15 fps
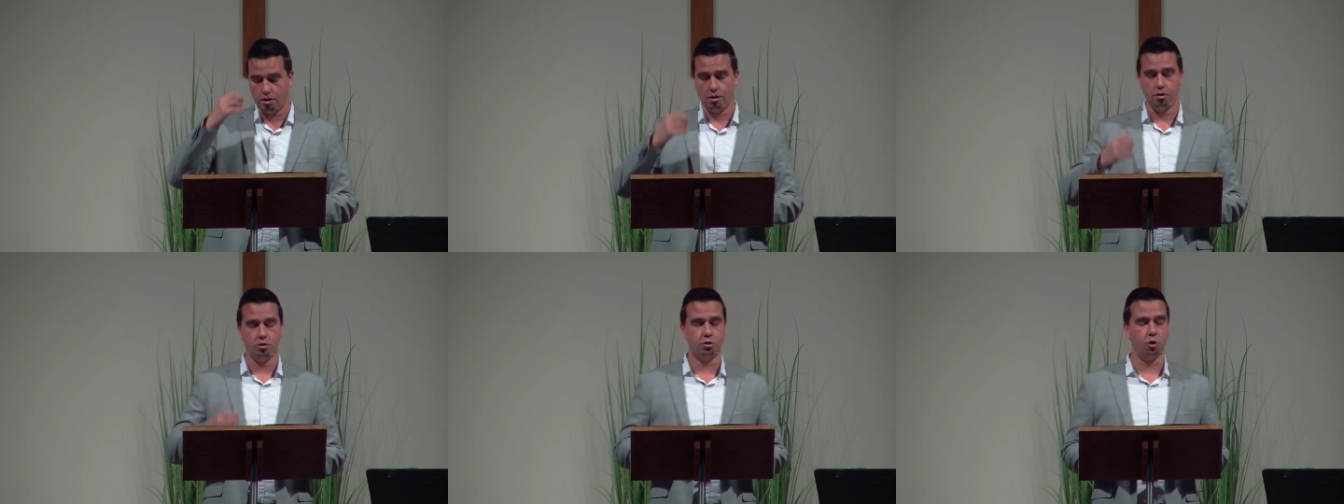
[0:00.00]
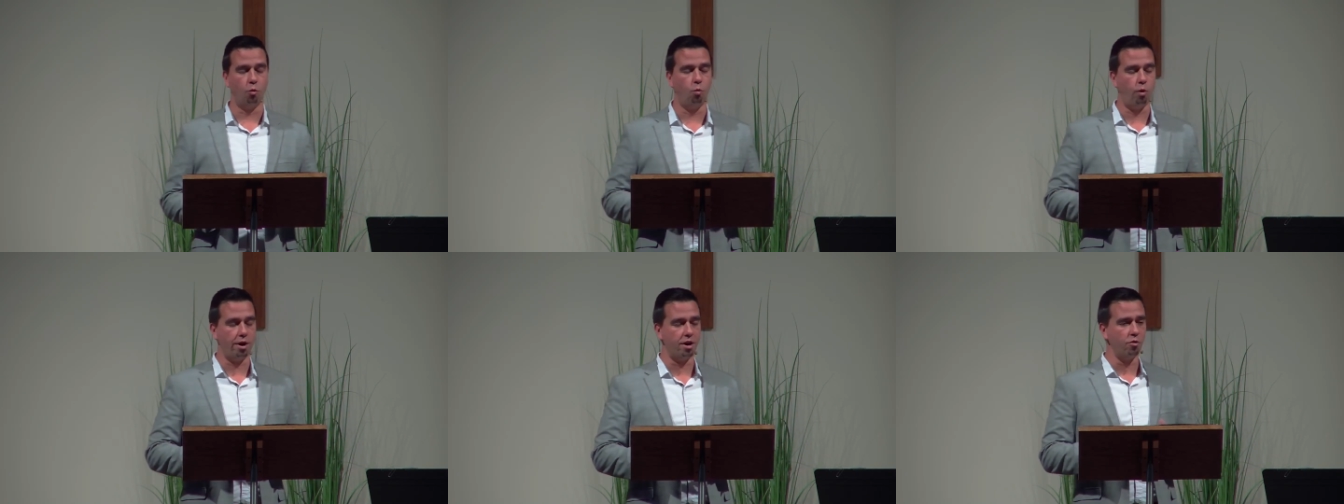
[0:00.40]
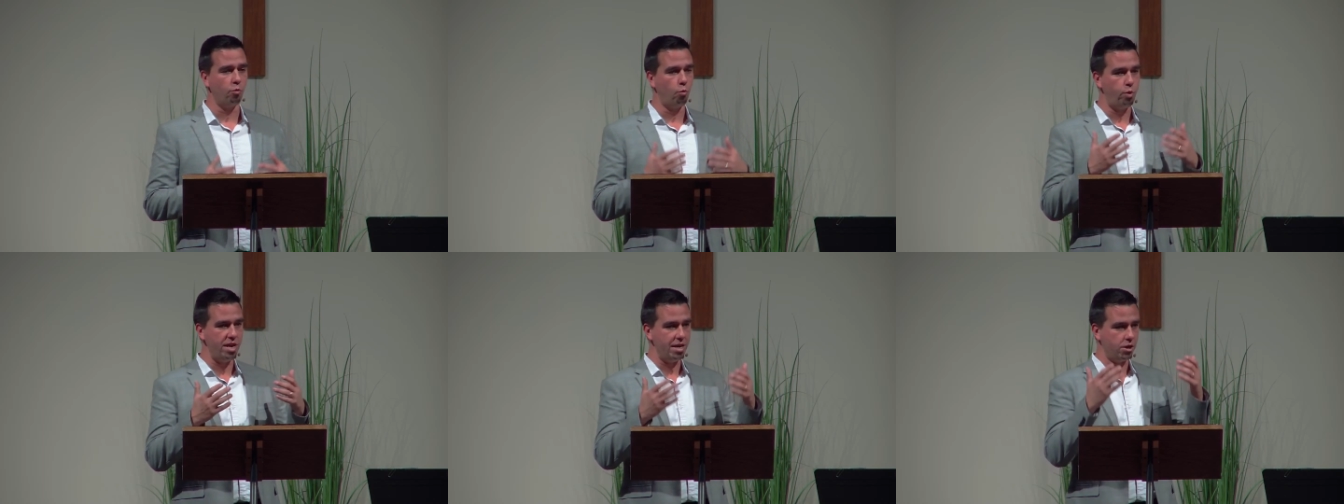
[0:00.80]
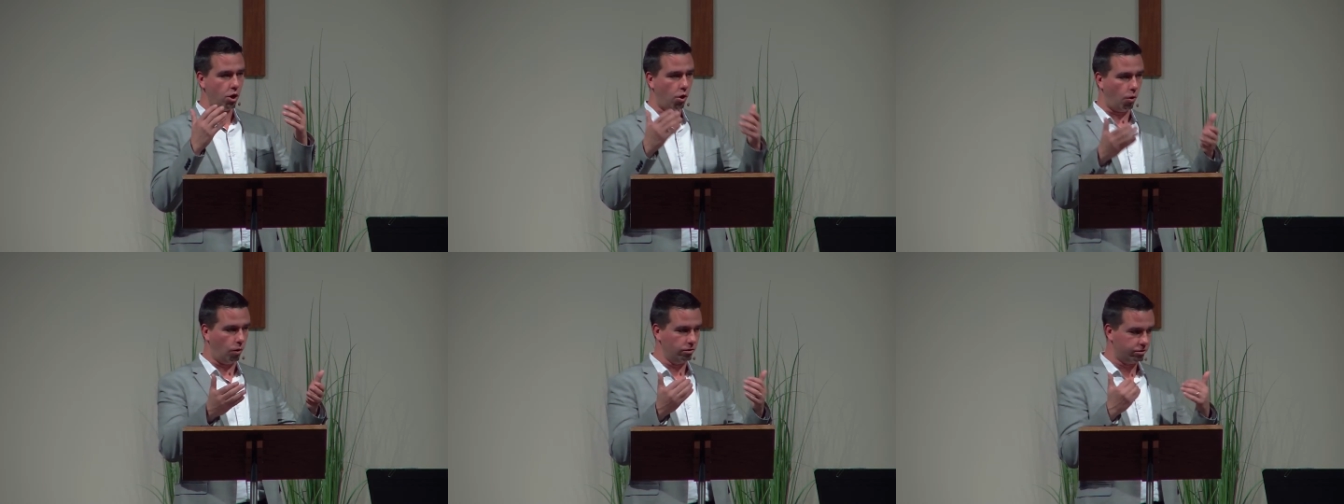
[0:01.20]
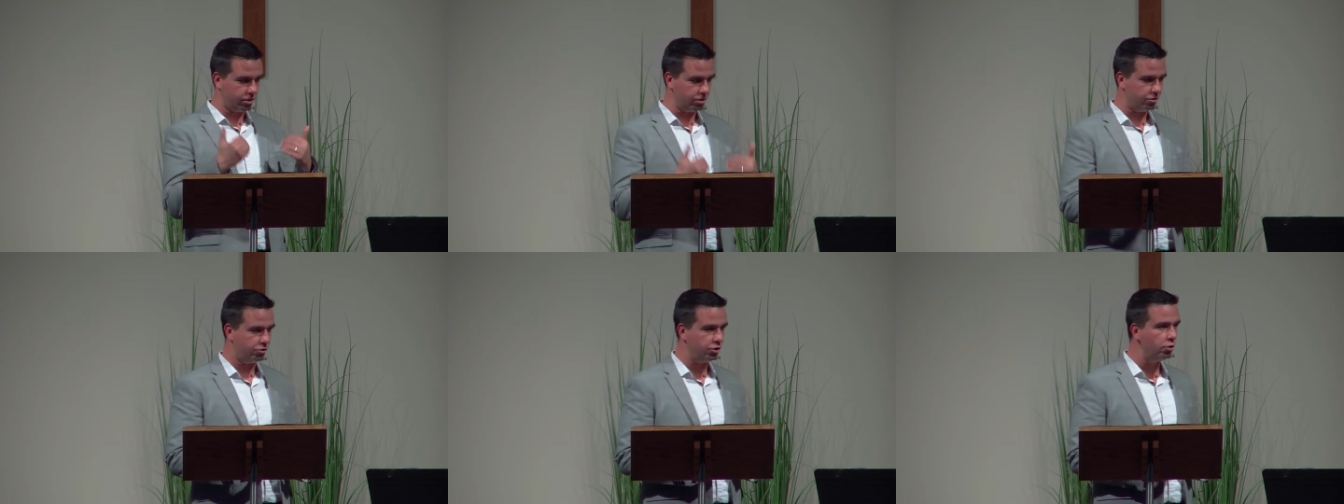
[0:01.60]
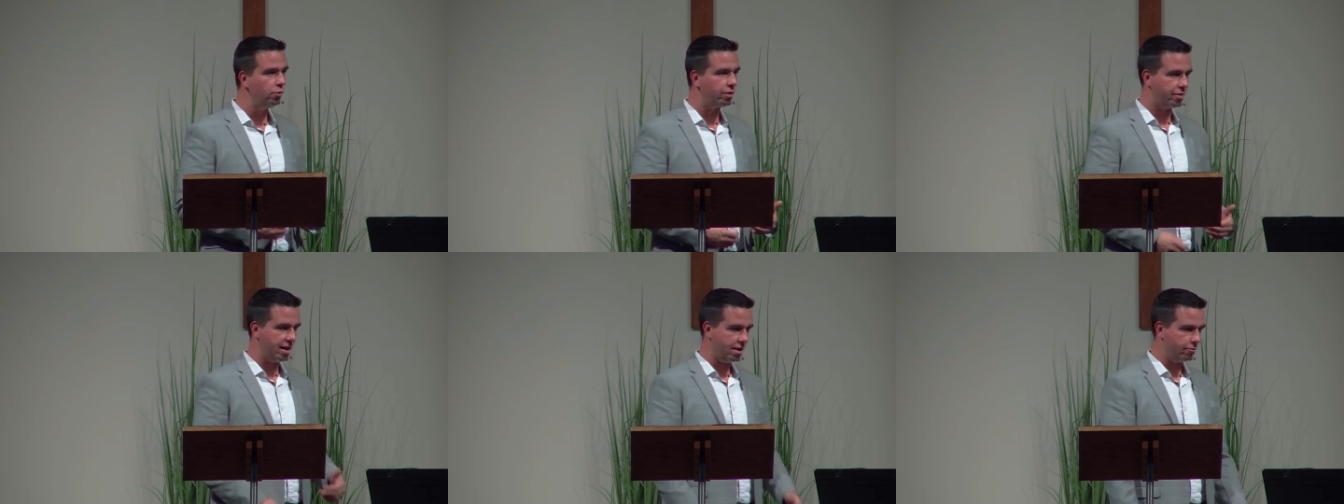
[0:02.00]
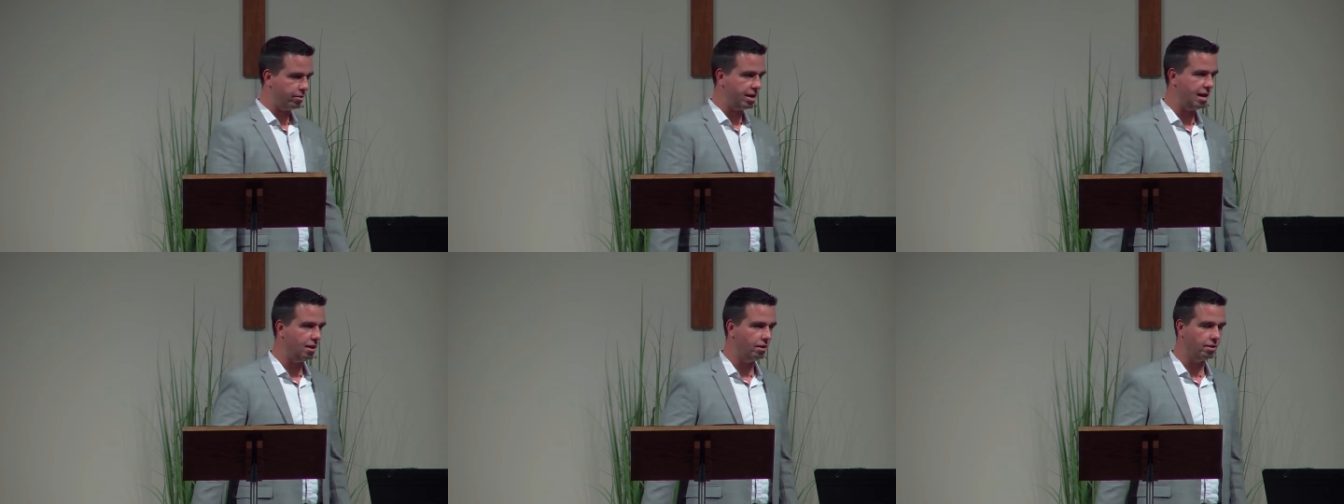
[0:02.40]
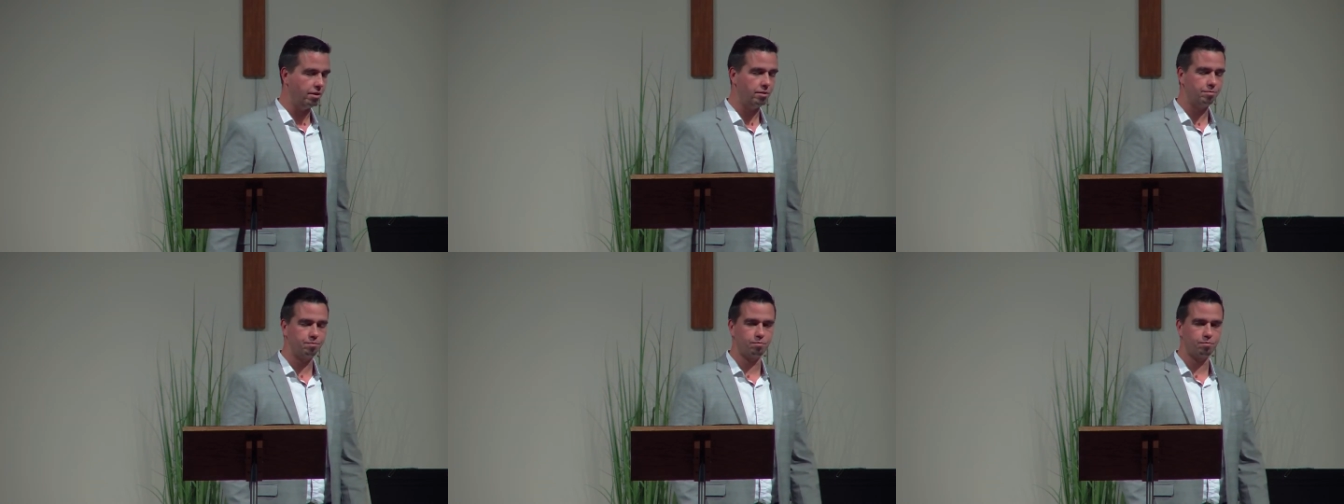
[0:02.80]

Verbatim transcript: So, what are we called to do with that reality?